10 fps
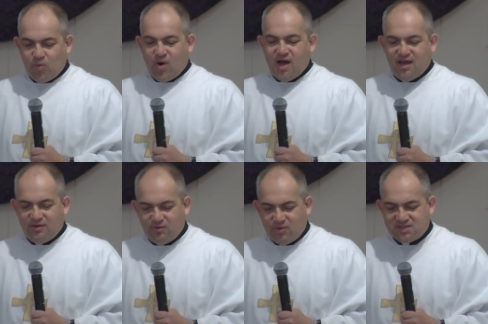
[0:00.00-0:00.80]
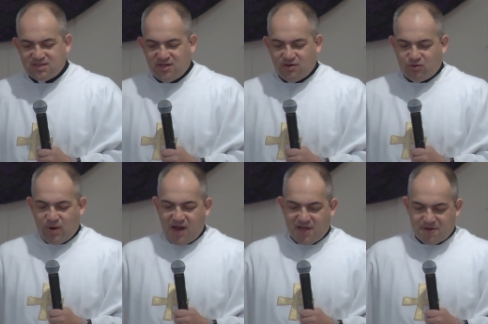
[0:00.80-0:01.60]
Why was he
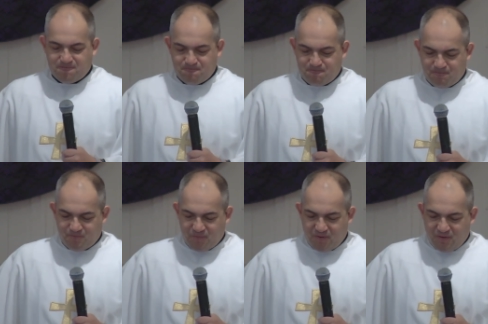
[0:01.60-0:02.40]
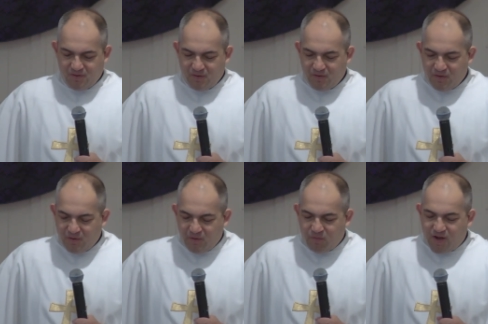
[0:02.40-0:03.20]
crying?
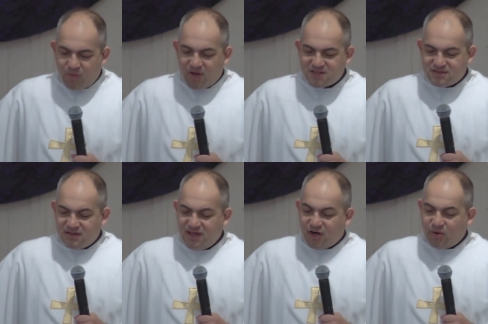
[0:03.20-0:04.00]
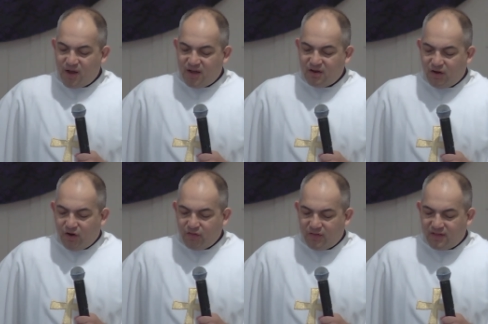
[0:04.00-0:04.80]
Why was he crying
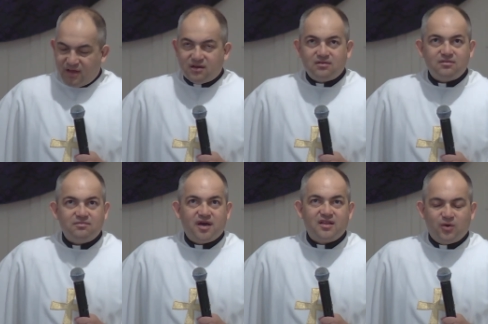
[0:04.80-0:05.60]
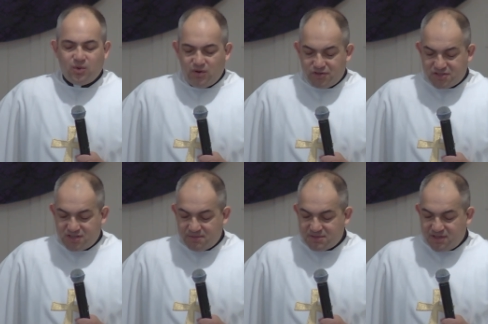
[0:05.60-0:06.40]
other than by the words
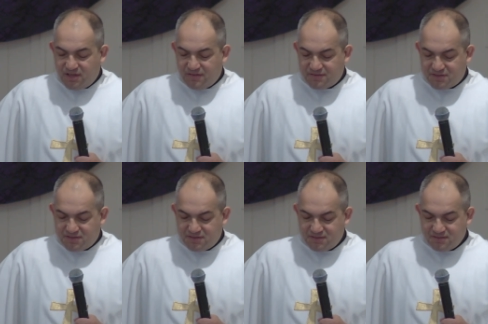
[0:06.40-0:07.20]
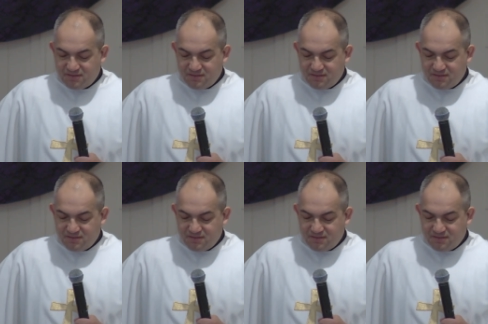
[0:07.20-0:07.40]
themselves?